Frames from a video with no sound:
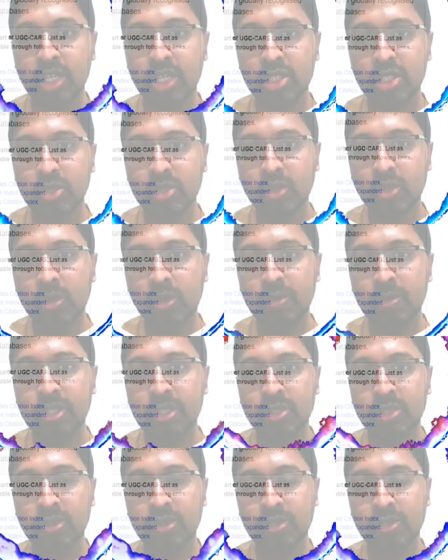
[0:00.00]

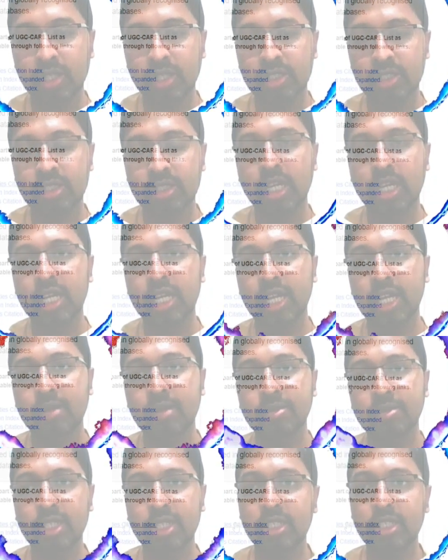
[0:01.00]
Scopus Source List
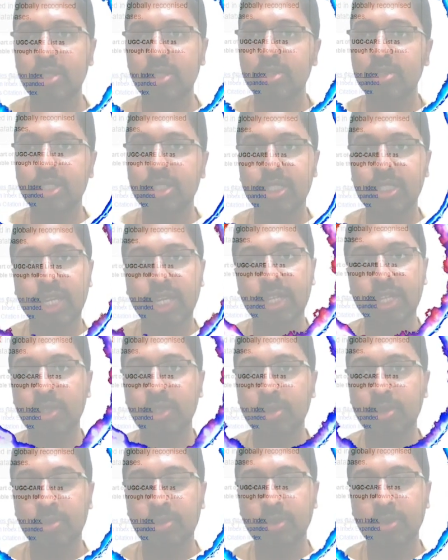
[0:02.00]
comes under UGC CARE
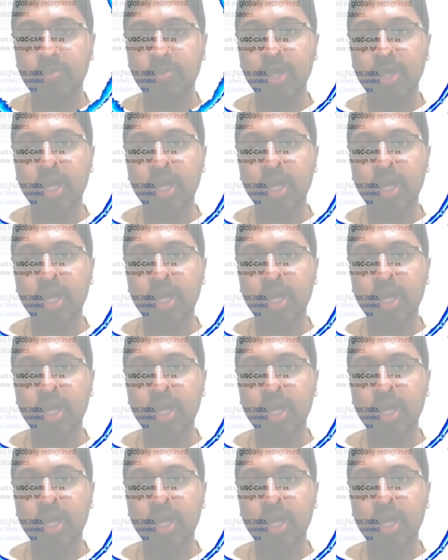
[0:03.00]
group 2.